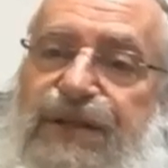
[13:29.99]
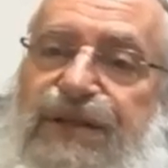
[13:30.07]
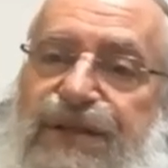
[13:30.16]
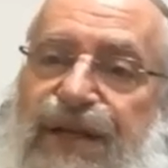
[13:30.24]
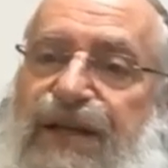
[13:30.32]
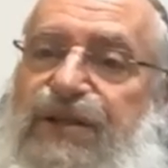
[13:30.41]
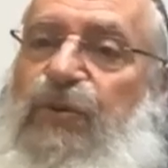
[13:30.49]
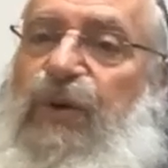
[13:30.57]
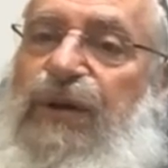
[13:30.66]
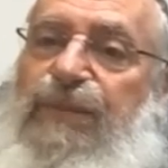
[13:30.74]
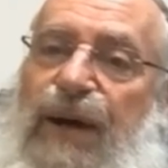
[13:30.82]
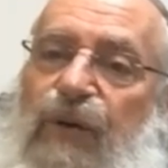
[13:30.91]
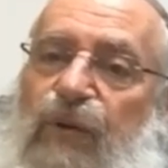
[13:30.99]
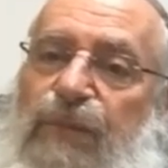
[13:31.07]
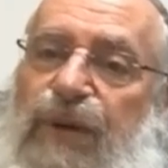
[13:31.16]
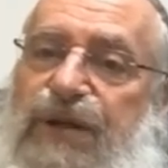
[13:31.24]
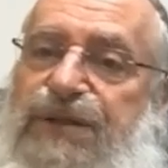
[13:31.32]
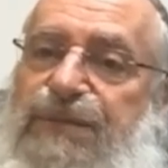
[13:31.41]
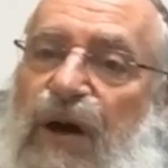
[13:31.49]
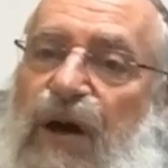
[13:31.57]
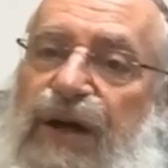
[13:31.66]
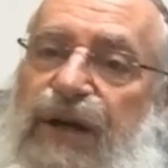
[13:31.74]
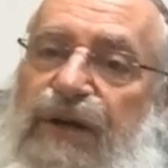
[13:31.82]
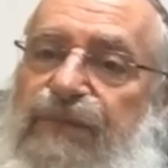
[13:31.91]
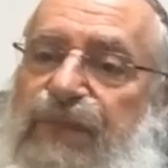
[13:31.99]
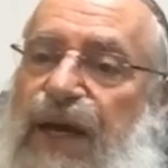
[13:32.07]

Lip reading: it's not his great power, but his mind.